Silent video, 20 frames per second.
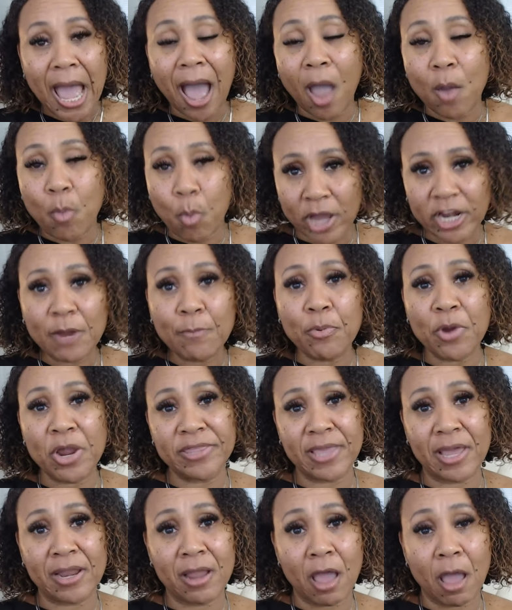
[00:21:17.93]
I want to bring
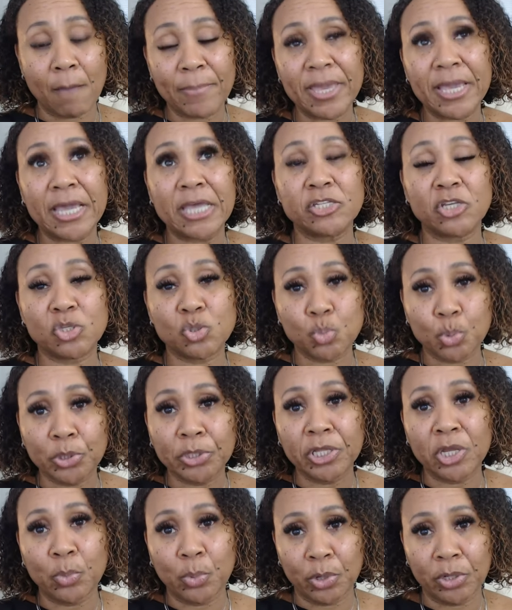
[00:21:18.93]
that up because it's
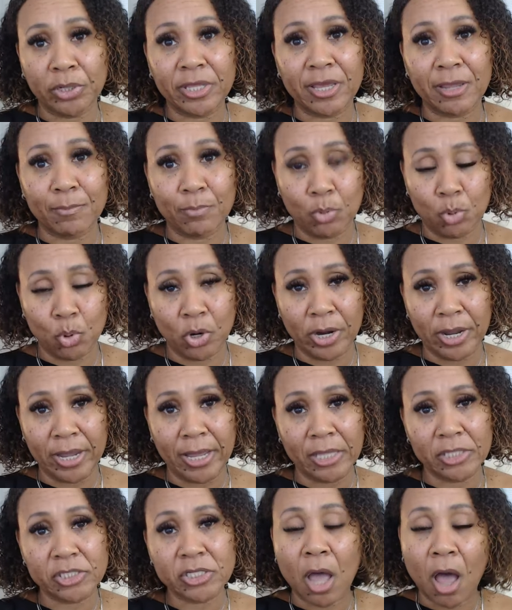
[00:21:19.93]
really, really
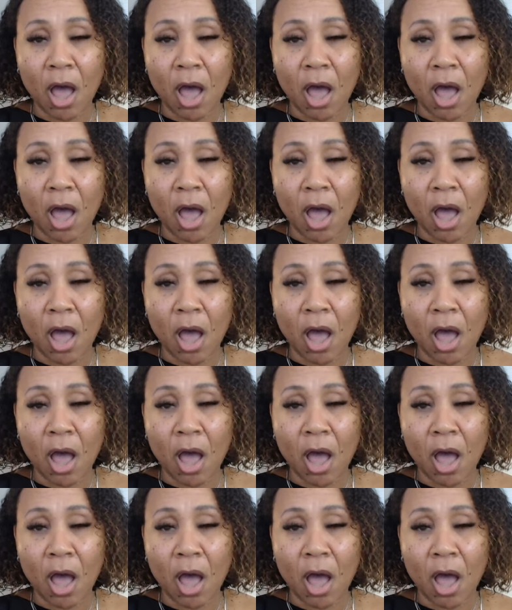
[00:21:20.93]
important.